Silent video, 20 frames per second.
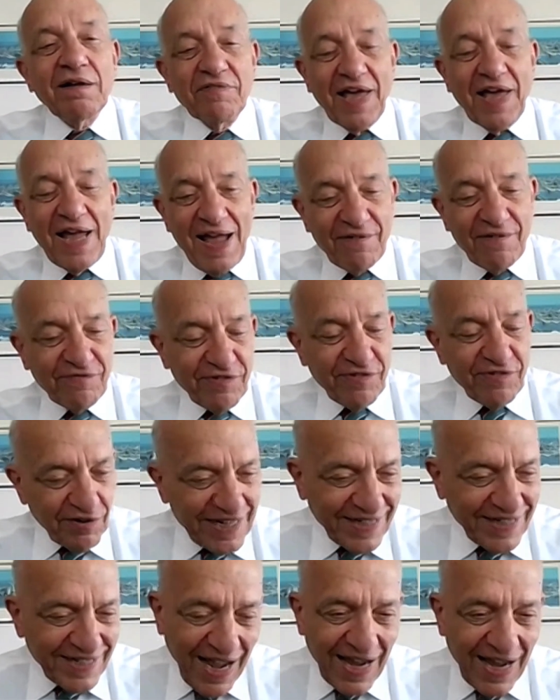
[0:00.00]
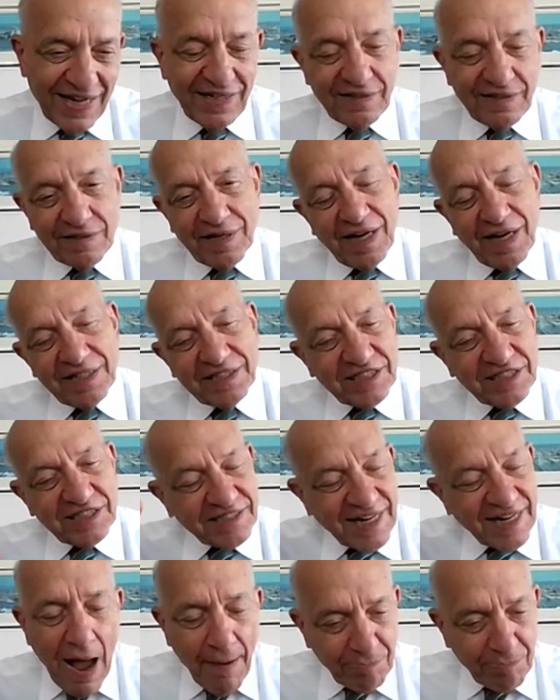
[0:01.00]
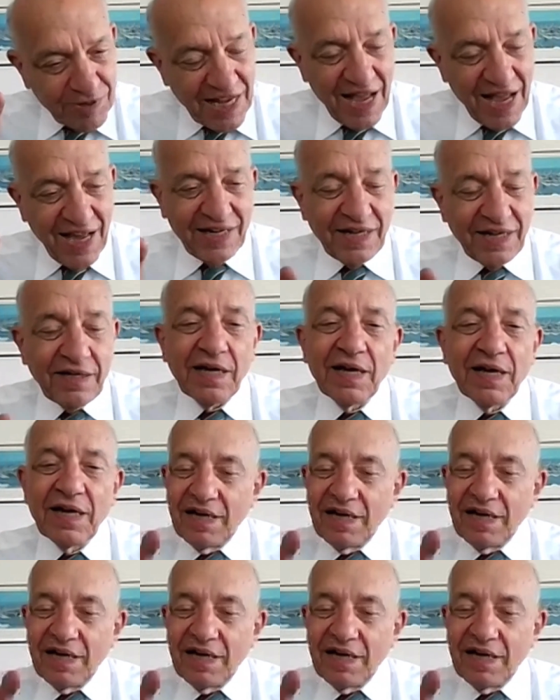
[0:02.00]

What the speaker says: They have very tight stops on it.